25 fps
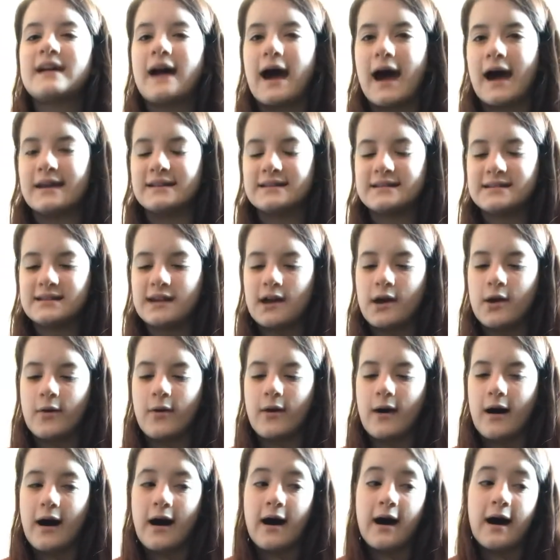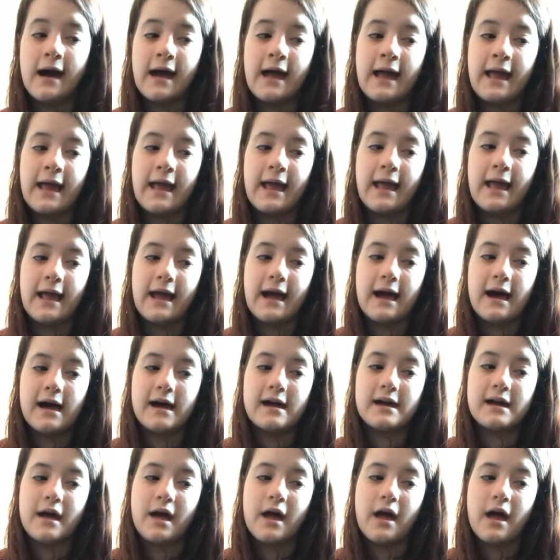And so I
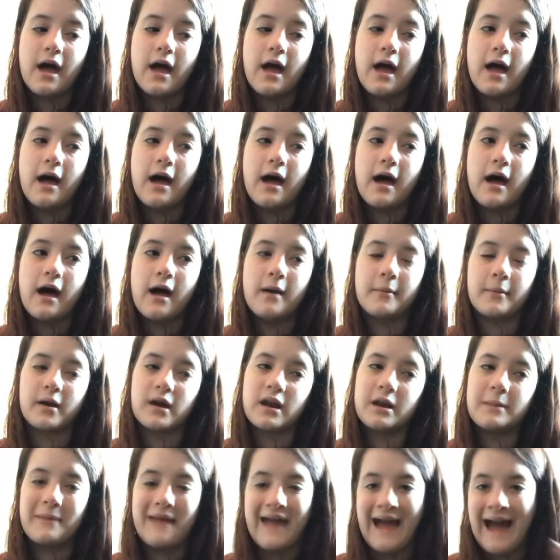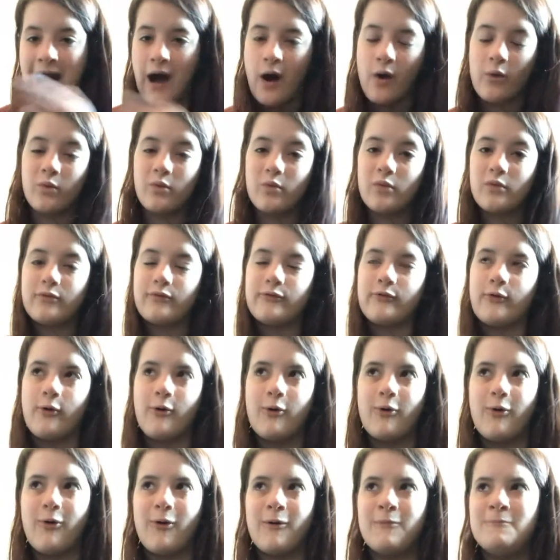am going to be out
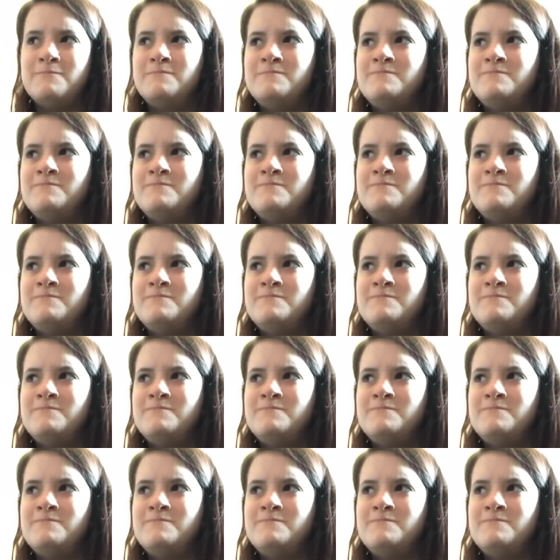for,